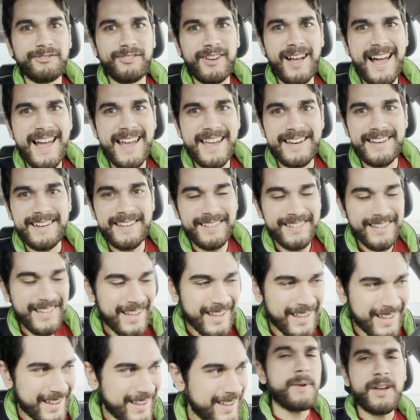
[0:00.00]
fine.
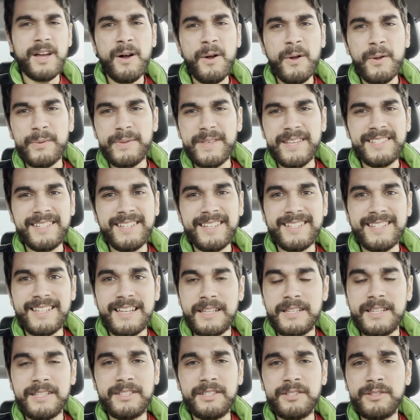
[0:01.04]
Oh, this is,
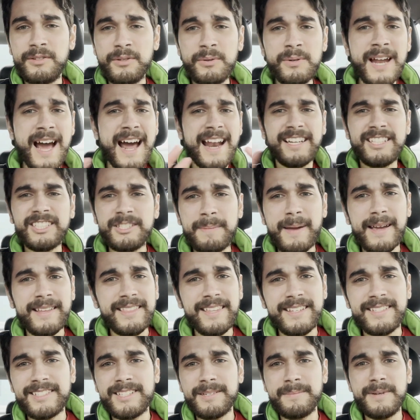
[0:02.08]
do not expect
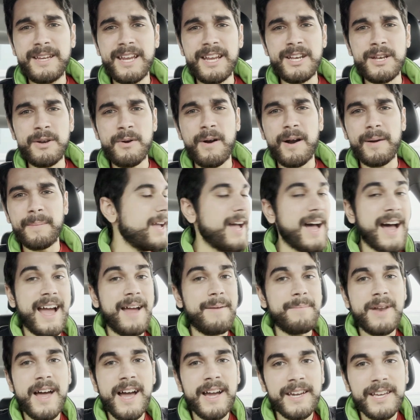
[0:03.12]
this to be a norm. I
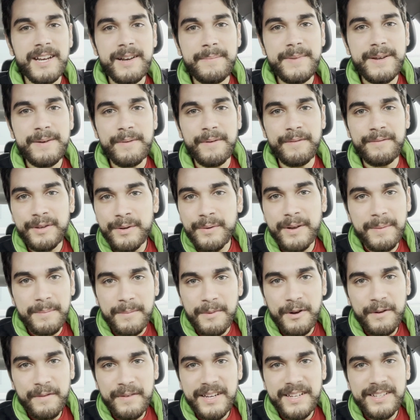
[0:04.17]
am not gonna be reviewing
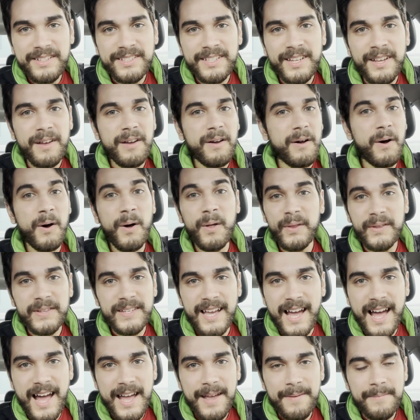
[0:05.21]
movies all the
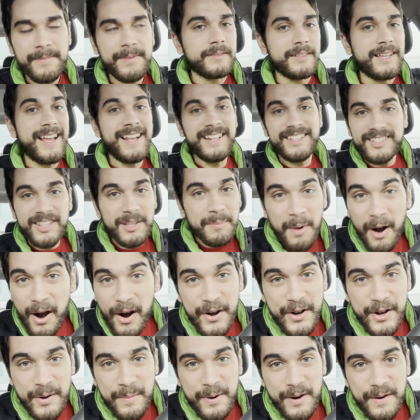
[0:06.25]
time. It's the
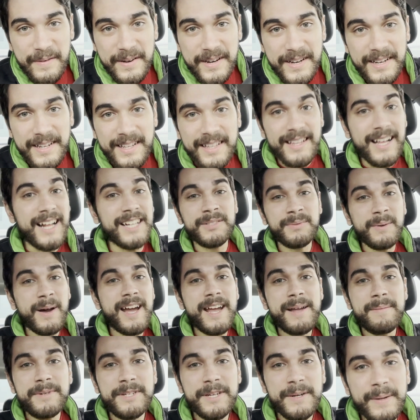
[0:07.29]
Mario movie. That's
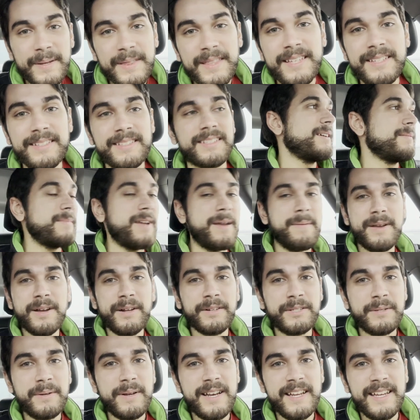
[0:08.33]
why I'm doing this. Maybe I'll
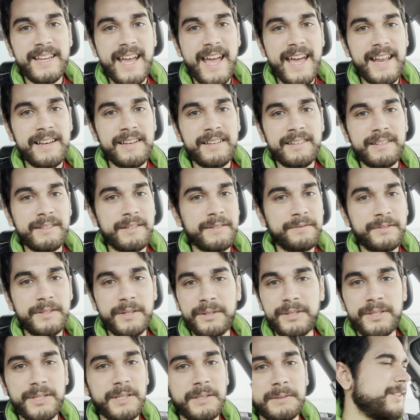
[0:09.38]
do it again in the
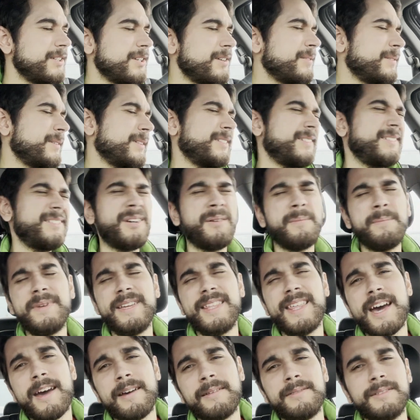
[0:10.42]
future. Don't be
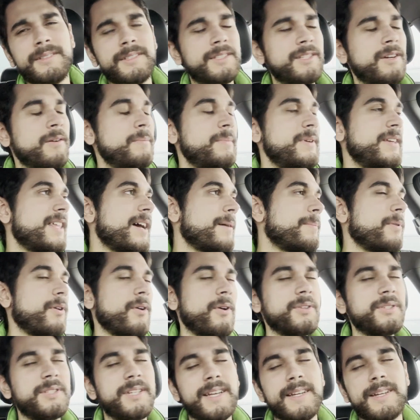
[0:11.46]
that
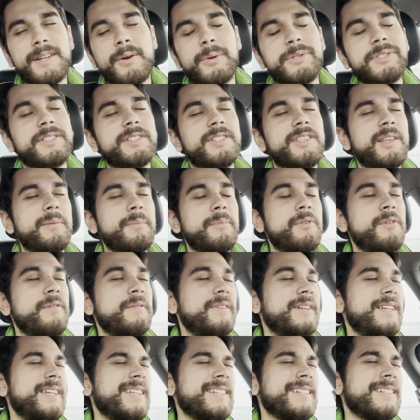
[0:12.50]
person that goes into the
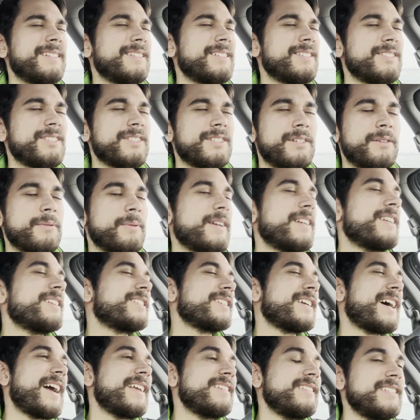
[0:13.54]
movie and just
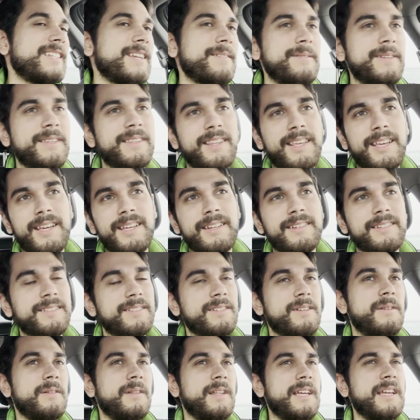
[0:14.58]
criticizes everything.
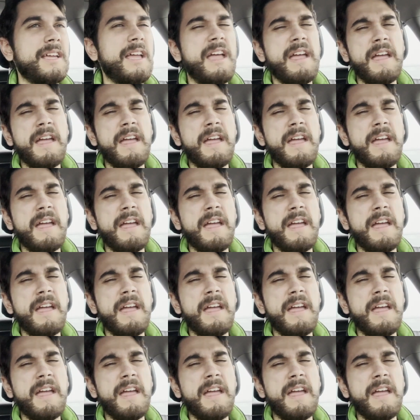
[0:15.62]
Like,